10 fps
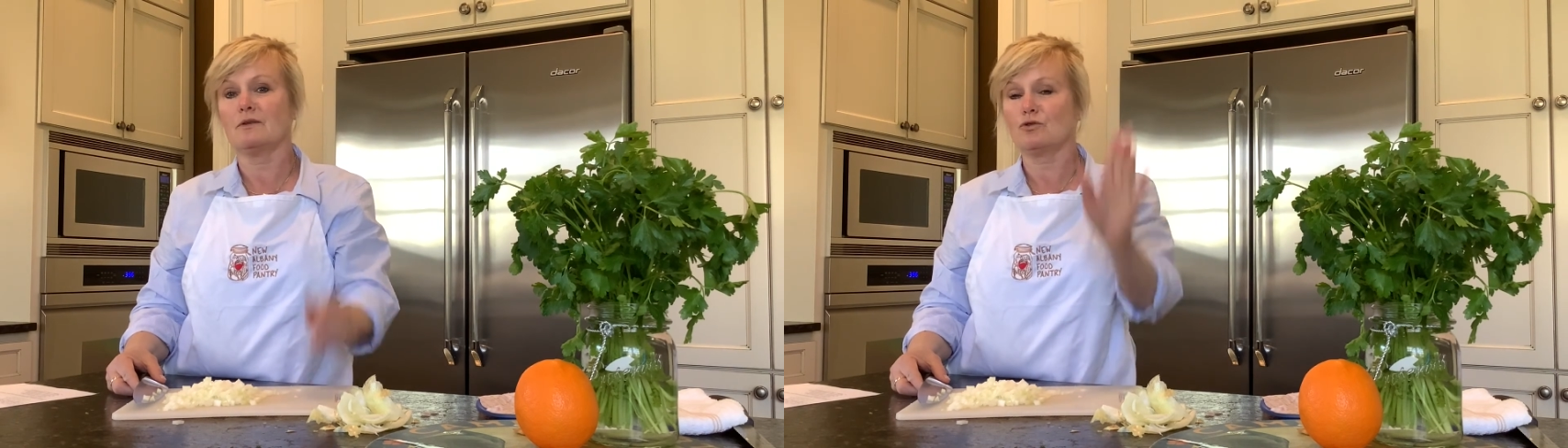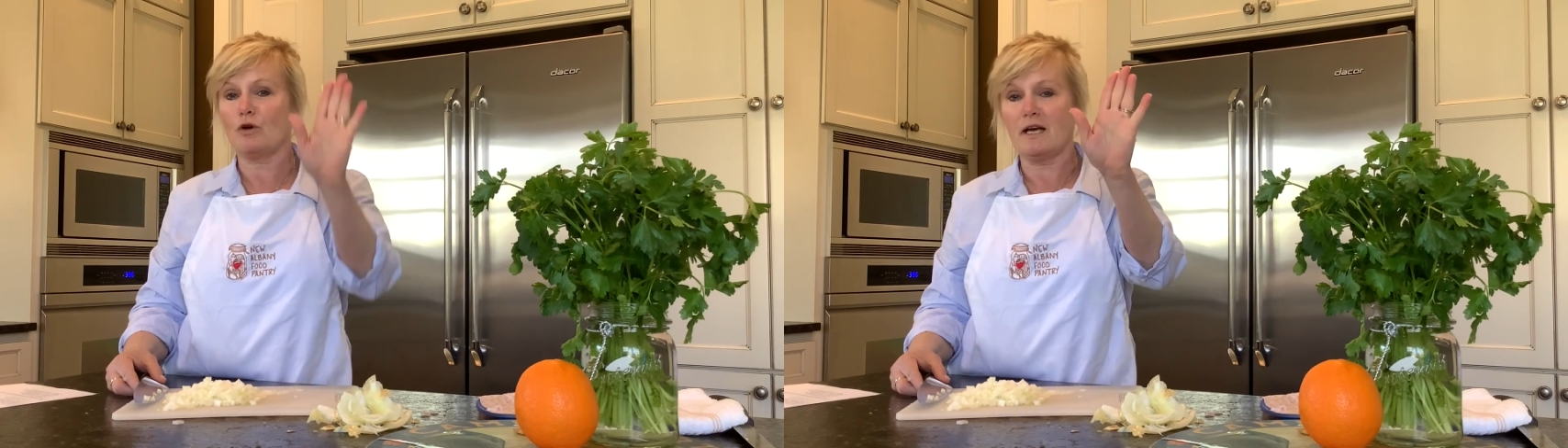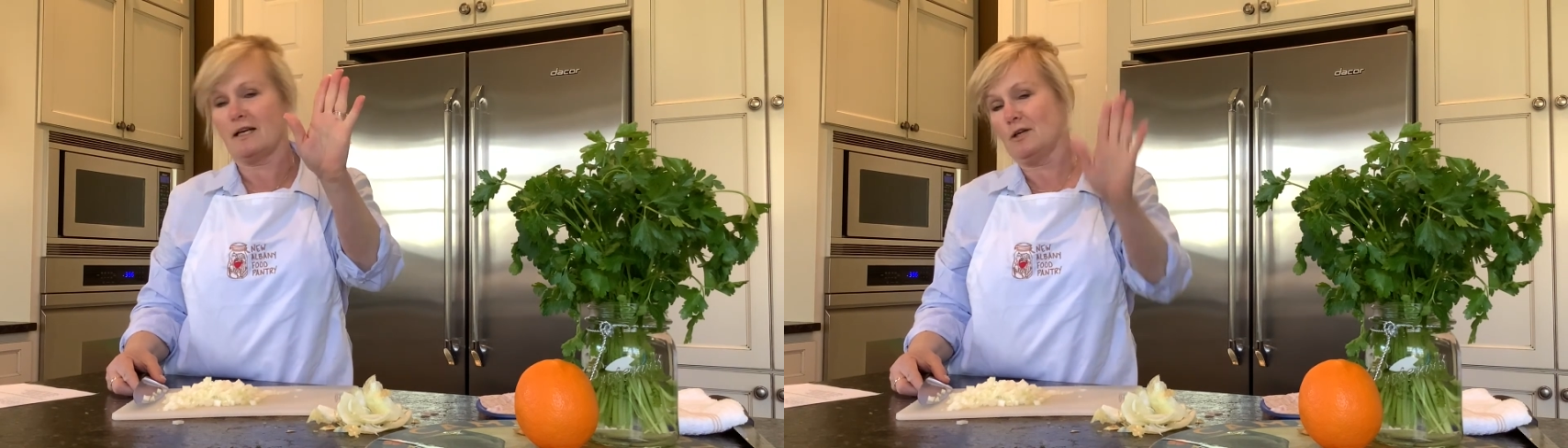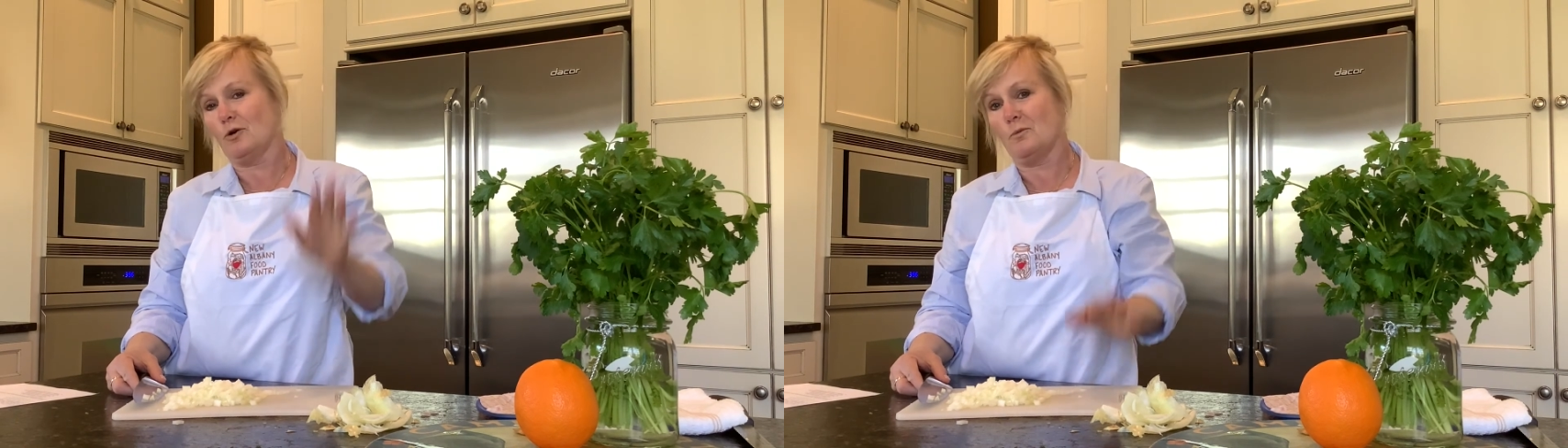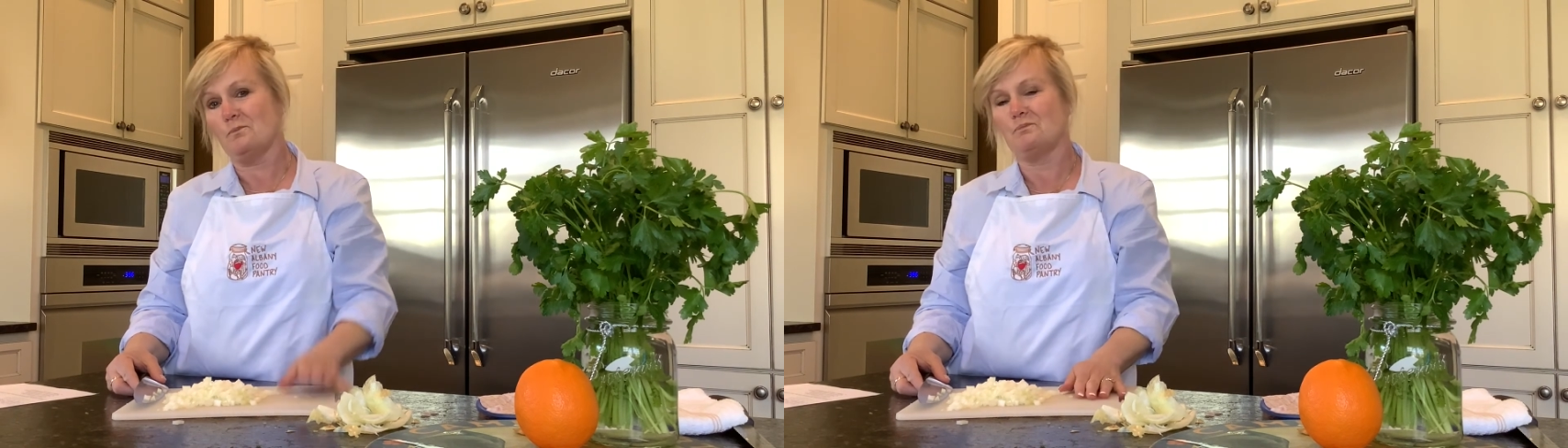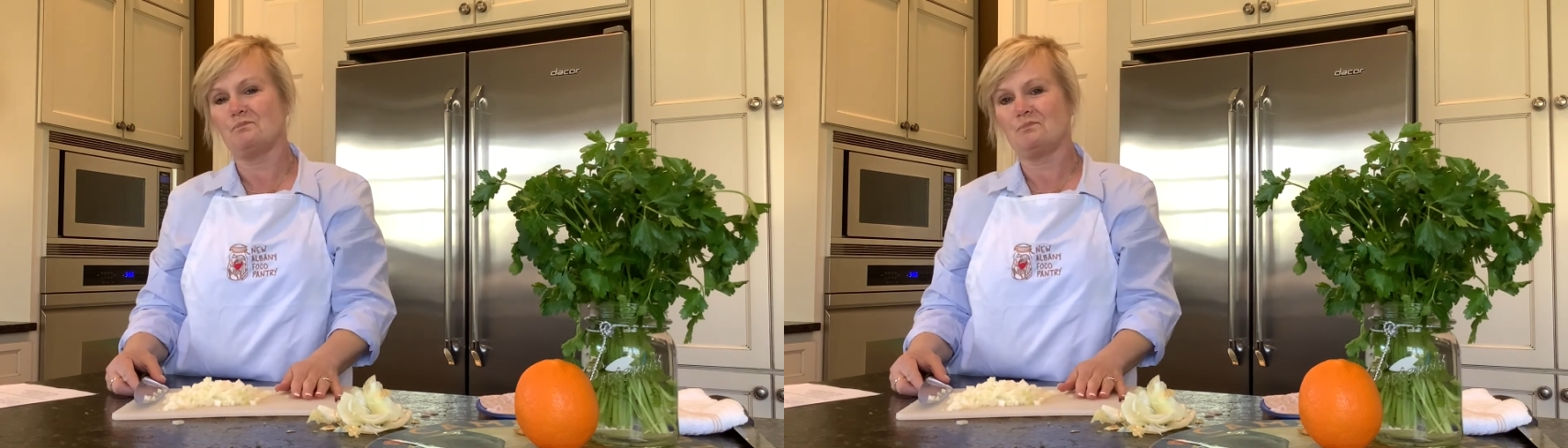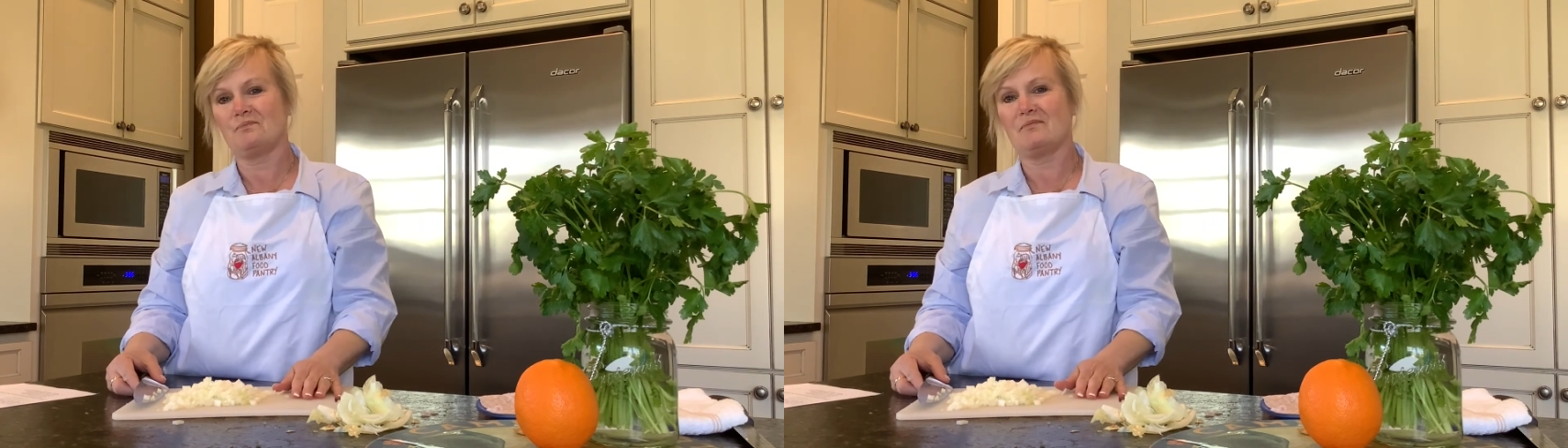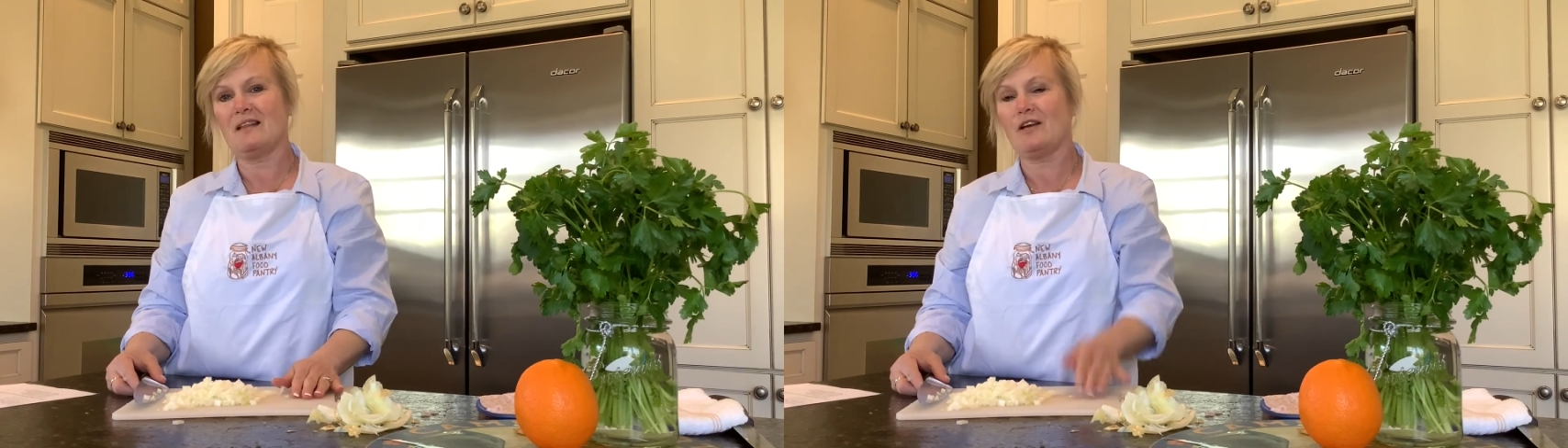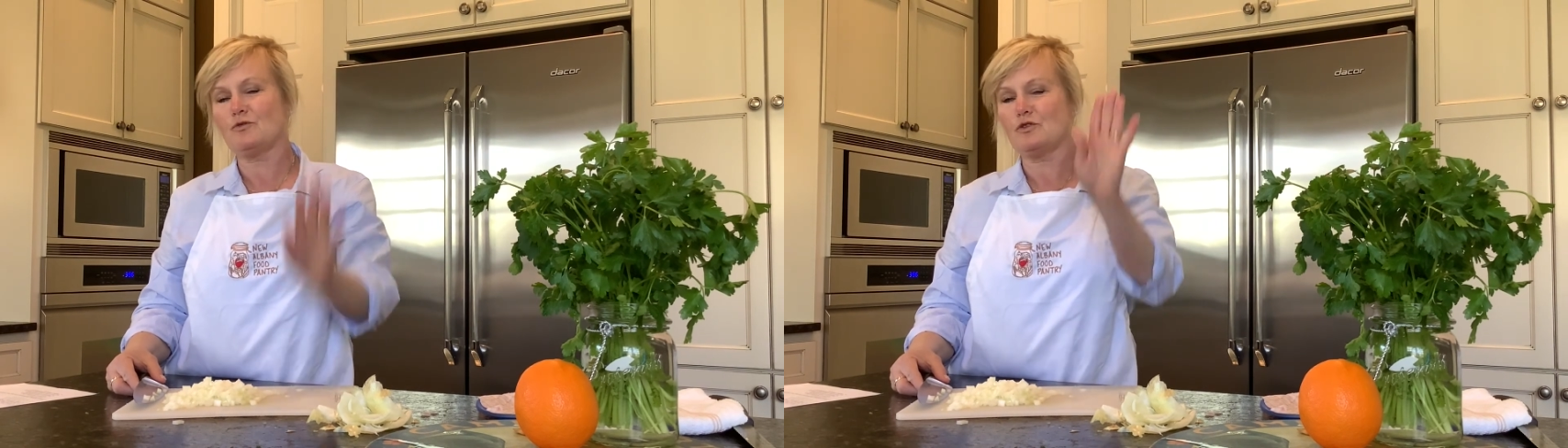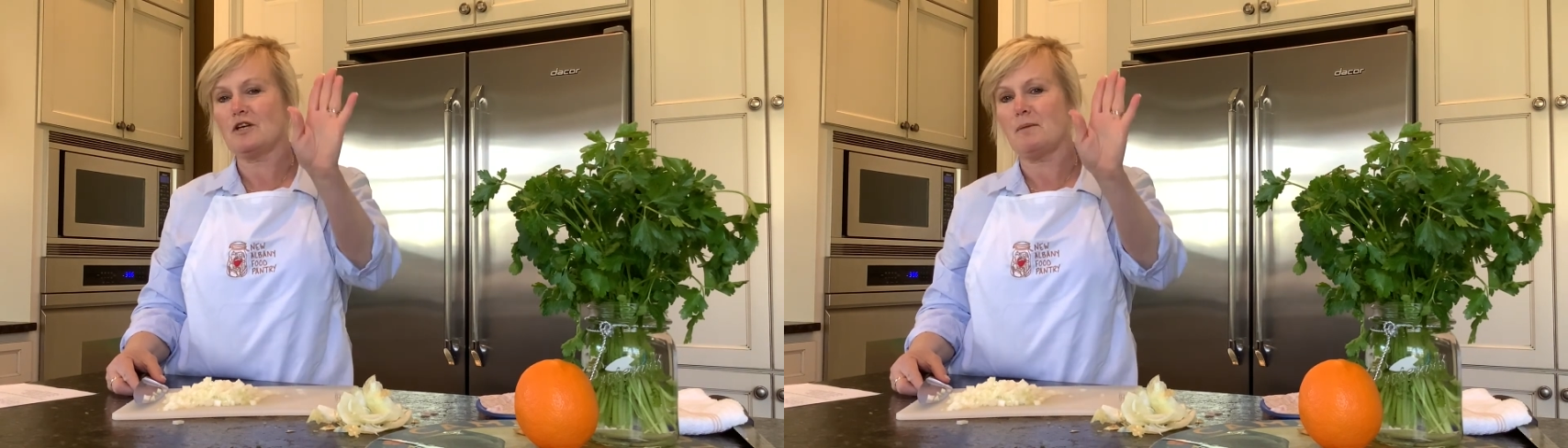Try it at home. Thanks
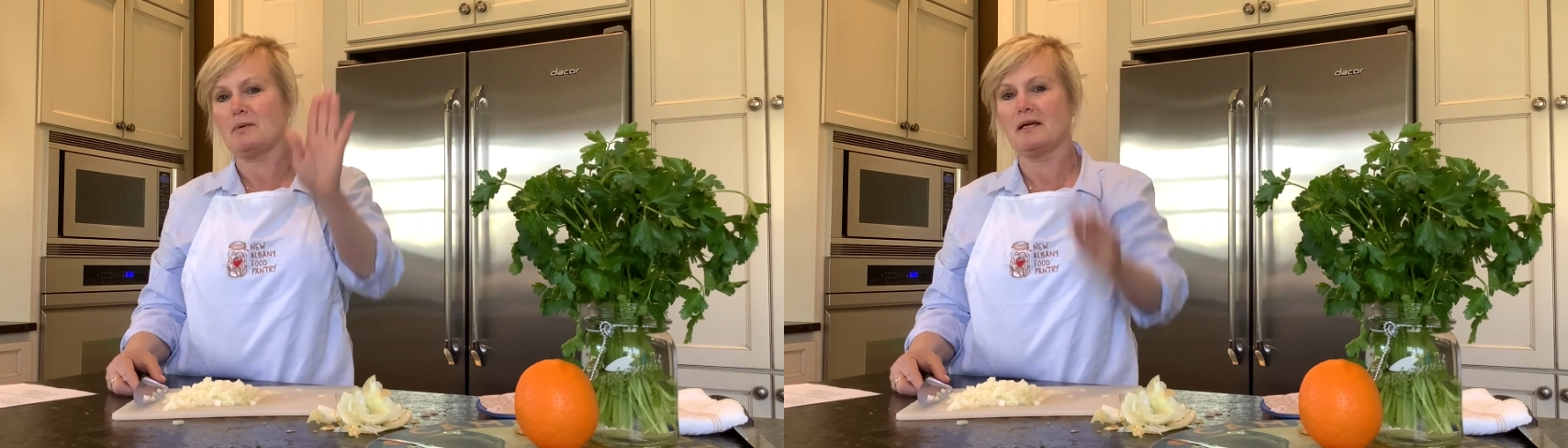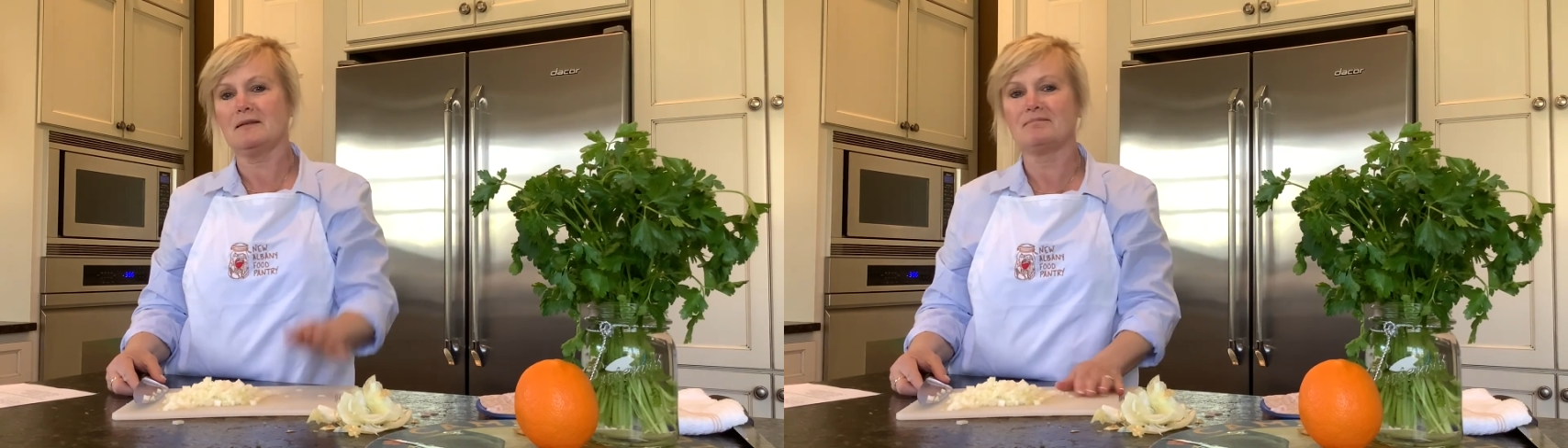for stopping.